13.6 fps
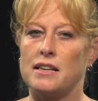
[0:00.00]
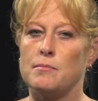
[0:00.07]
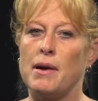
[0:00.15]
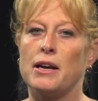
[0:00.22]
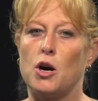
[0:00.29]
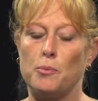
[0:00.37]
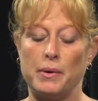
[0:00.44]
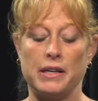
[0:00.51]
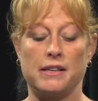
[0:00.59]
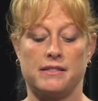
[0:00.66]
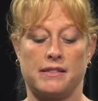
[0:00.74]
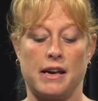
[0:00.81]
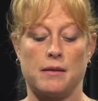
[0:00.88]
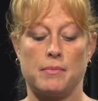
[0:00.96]
in my opening
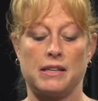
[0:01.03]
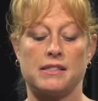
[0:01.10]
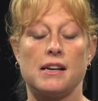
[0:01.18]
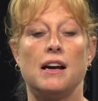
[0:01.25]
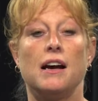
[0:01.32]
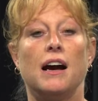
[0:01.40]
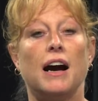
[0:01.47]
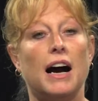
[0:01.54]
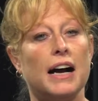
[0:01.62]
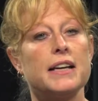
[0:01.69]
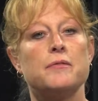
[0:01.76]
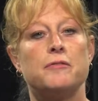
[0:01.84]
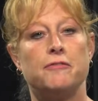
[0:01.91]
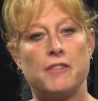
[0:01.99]
statement, I
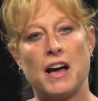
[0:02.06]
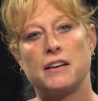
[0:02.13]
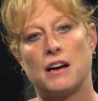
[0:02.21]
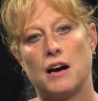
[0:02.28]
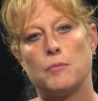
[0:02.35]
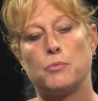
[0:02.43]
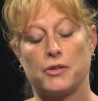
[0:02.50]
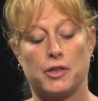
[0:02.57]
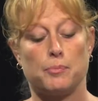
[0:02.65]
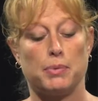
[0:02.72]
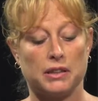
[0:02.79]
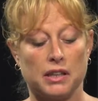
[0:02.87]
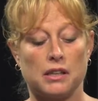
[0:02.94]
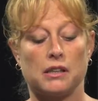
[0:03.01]
am fed up with the
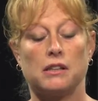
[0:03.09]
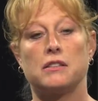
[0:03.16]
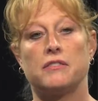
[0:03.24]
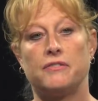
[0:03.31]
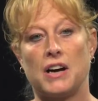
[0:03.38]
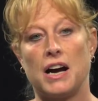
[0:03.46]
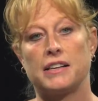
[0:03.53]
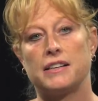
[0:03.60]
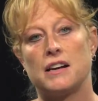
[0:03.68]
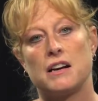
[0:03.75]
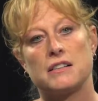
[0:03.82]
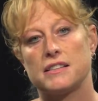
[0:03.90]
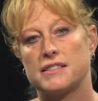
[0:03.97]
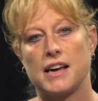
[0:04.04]
political divide in
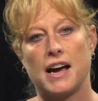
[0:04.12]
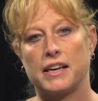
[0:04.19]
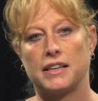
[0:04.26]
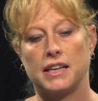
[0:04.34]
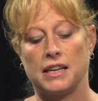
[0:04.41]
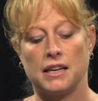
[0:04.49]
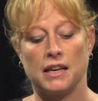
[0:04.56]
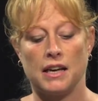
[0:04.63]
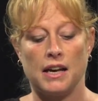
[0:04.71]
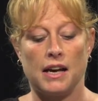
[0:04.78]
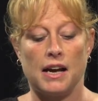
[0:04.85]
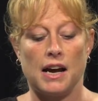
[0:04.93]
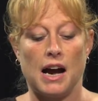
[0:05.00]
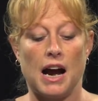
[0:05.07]
our society.
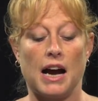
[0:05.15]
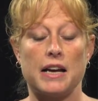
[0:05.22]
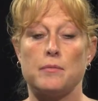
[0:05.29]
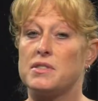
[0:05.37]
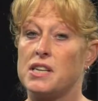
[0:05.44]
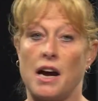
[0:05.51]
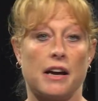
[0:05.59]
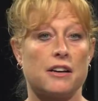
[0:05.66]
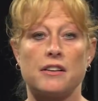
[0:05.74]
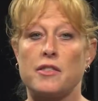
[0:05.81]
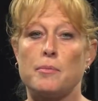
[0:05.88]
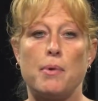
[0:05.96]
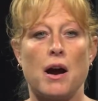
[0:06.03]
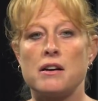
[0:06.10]
I am tired of
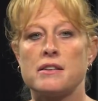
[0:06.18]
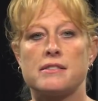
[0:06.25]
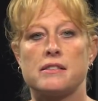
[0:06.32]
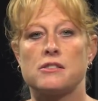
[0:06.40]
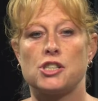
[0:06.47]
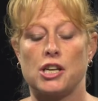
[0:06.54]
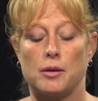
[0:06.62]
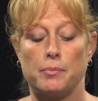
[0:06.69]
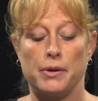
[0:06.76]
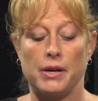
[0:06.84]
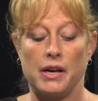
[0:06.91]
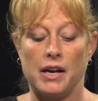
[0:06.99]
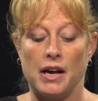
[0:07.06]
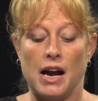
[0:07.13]
the partisanship.
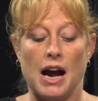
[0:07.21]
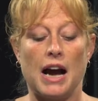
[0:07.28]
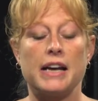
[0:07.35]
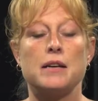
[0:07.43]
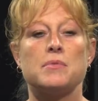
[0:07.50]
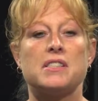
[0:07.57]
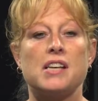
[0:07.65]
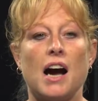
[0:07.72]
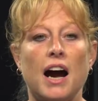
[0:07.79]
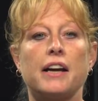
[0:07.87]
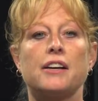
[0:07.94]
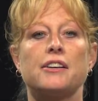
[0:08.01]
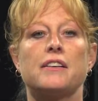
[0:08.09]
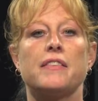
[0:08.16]
I am
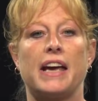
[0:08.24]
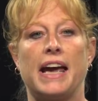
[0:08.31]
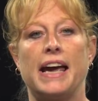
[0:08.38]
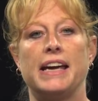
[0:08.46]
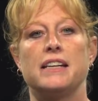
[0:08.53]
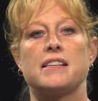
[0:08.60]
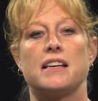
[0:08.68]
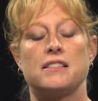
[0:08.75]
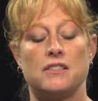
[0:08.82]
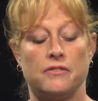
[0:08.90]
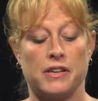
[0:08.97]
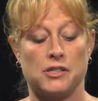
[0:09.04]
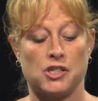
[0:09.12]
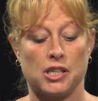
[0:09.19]
tired of the hate and
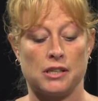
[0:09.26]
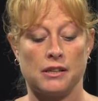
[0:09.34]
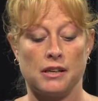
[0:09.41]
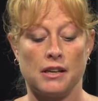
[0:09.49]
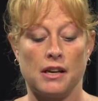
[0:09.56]
division.